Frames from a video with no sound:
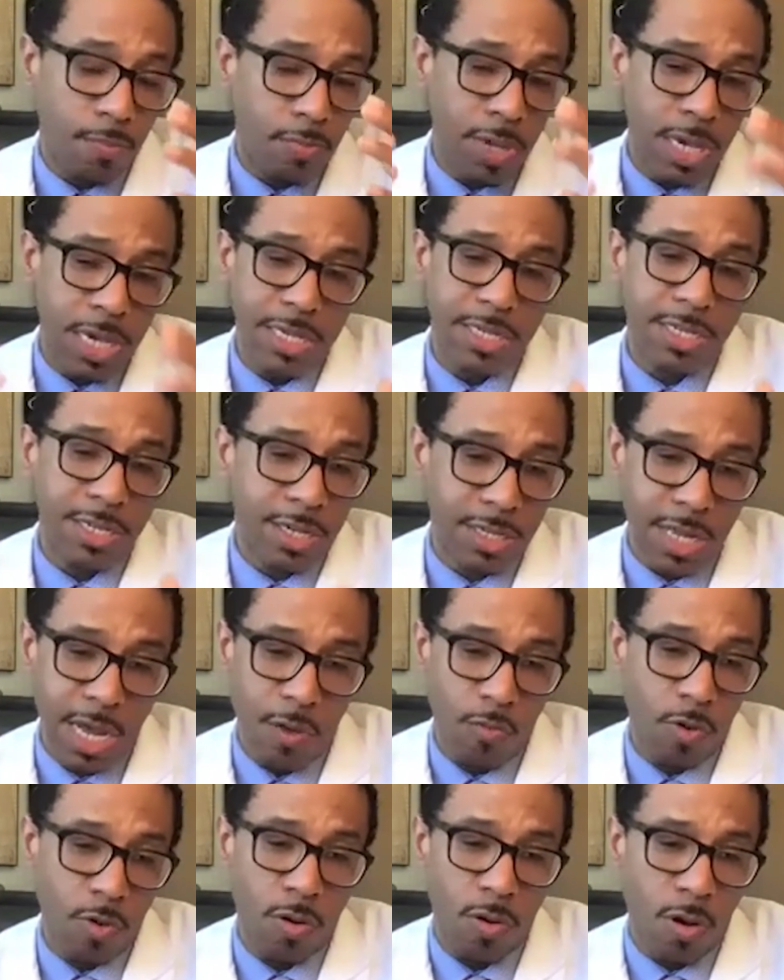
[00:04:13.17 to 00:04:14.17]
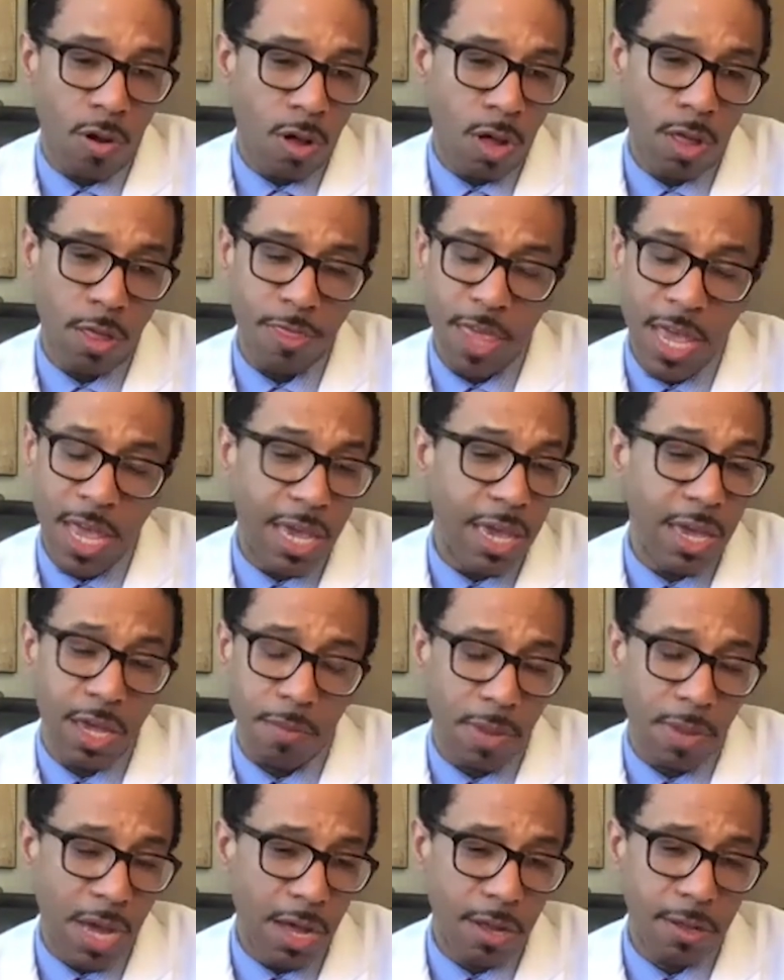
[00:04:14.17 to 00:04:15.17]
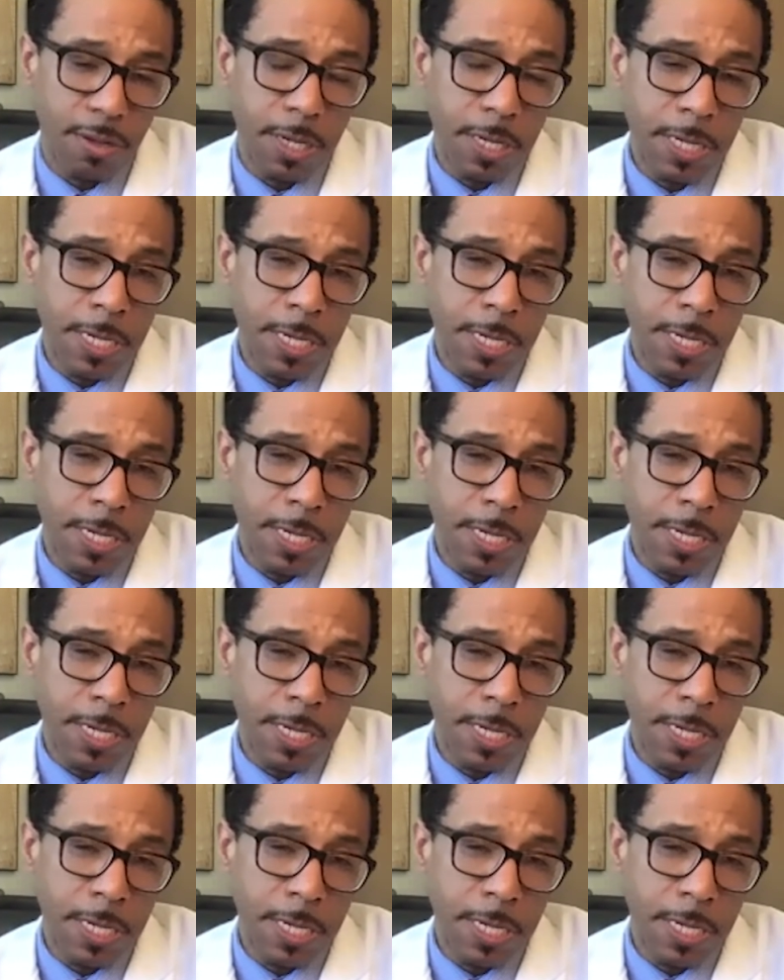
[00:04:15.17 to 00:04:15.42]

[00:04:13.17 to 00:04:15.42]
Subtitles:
pieces that we're all thinking about